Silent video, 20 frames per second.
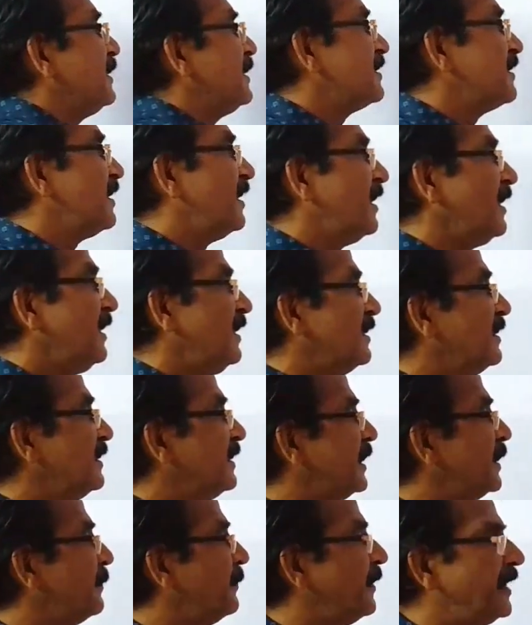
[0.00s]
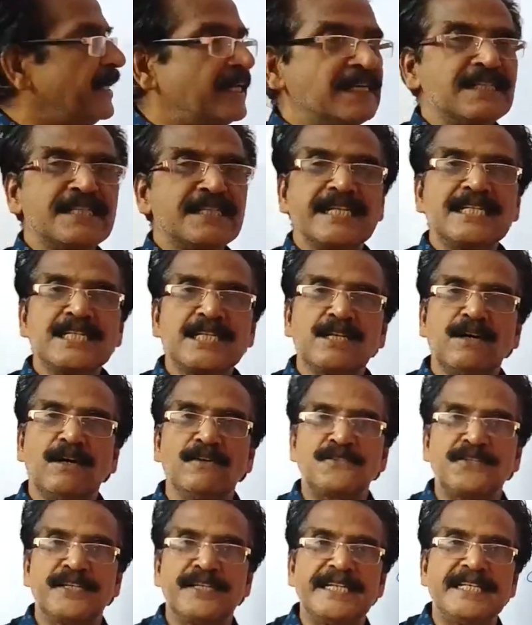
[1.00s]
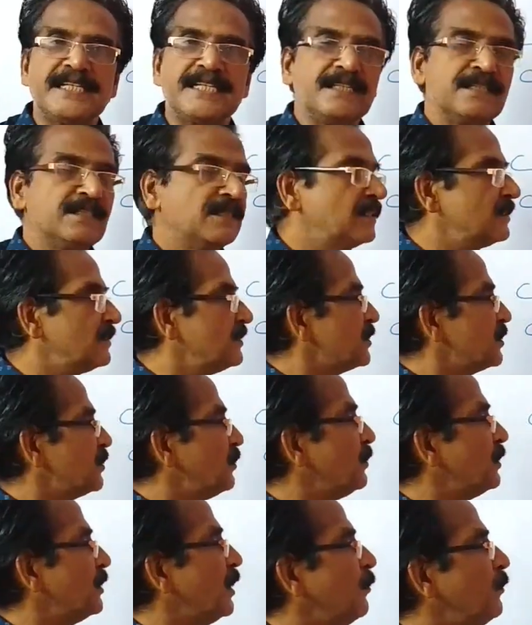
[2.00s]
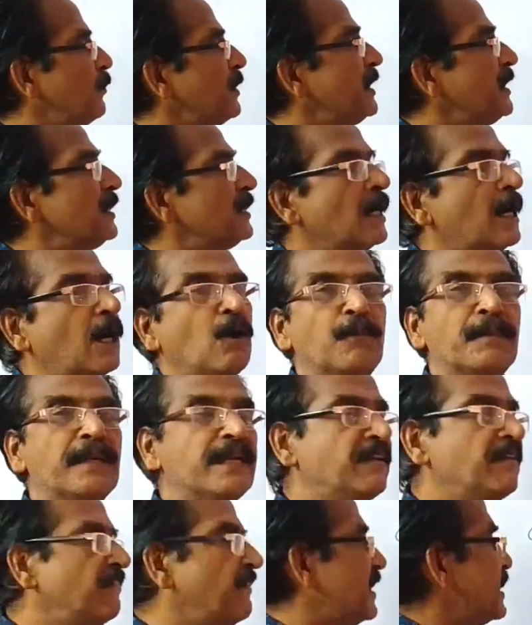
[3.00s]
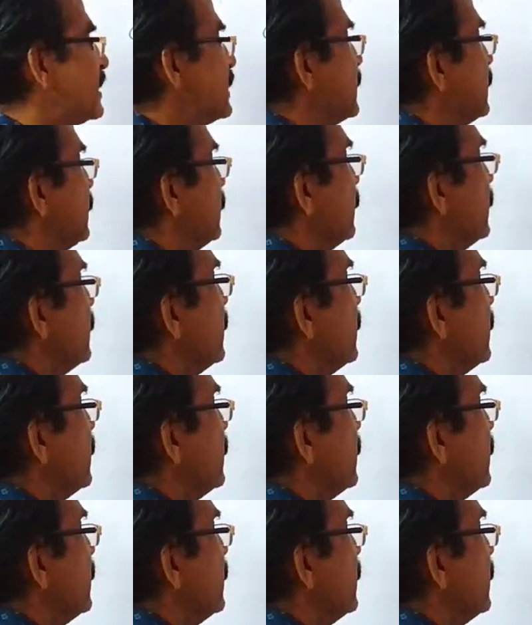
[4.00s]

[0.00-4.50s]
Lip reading: These are the remaining 6 consonants. So now in how many ways